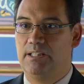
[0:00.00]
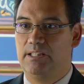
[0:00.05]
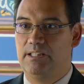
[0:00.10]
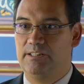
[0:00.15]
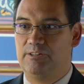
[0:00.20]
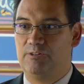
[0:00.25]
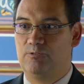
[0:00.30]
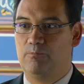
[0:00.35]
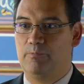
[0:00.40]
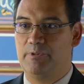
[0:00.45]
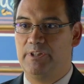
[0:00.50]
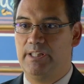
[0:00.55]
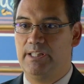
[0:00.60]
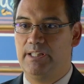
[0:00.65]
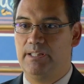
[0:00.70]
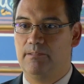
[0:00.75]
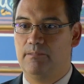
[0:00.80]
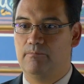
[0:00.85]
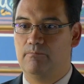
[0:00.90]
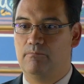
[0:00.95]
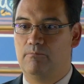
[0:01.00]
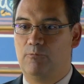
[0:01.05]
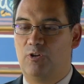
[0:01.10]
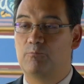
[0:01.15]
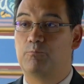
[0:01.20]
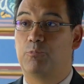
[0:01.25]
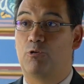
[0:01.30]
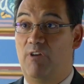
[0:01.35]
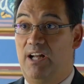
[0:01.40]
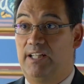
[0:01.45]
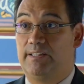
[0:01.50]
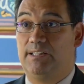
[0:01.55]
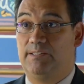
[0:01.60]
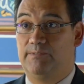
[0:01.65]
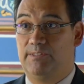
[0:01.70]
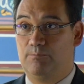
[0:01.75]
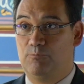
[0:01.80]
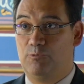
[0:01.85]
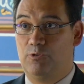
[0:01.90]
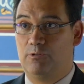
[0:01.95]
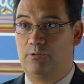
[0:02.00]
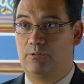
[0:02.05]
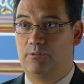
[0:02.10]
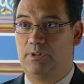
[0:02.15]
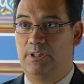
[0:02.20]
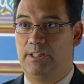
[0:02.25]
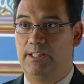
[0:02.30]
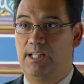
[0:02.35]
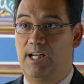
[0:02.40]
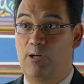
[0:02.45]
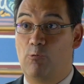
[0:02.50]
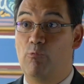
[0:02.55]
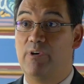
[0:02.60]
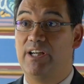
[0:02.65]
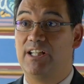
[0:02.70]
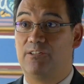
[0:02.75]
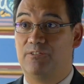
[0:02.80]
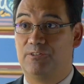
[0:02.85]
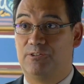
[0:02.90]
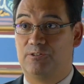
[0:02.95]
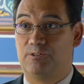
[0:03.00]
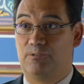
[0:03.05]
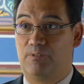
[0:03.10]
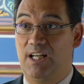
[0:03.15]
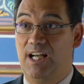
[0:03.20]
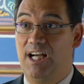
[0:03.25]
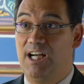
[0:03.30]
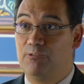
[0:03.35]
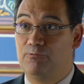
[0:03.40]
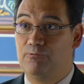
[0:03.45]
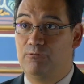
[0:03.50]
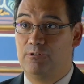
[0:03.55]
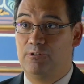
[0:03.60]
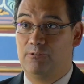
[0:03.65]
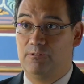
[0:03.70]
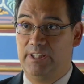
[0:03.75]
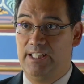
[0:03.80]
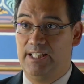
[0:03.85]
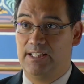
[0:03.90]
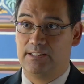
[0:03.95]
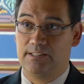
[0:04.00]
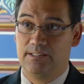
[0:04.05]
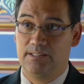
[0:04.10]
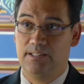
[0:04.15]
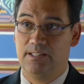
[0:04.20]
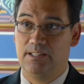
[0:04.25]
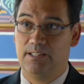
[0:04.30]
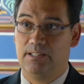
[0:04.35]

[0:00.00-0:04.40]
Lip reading: is to be more proactive and more aware in terms of how to connect